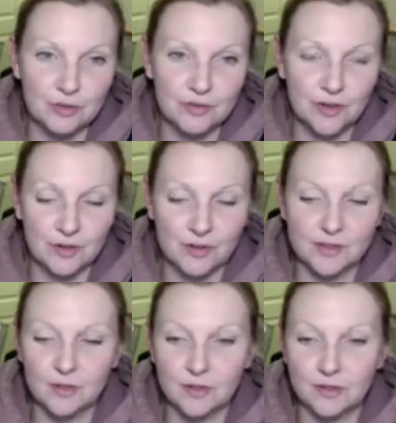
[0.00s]
focus
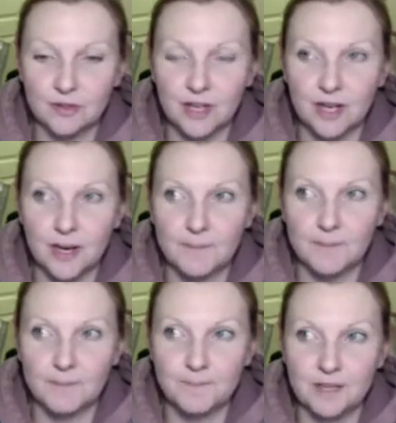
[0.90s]
on
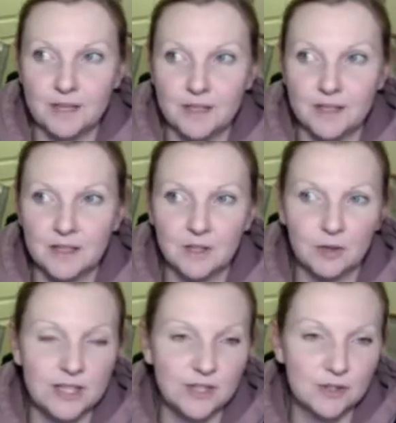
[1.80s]
your
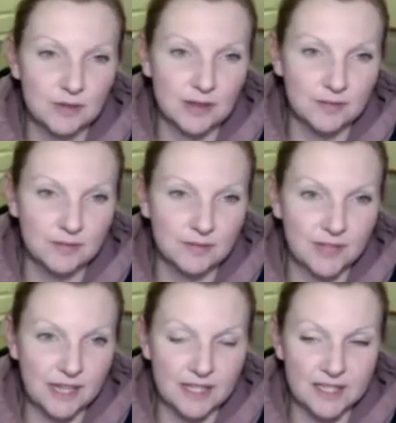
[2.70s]
Instagram
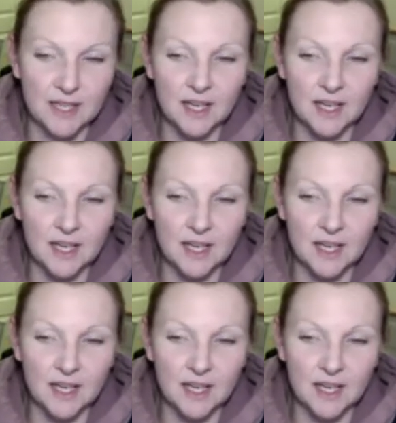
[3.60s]
feed.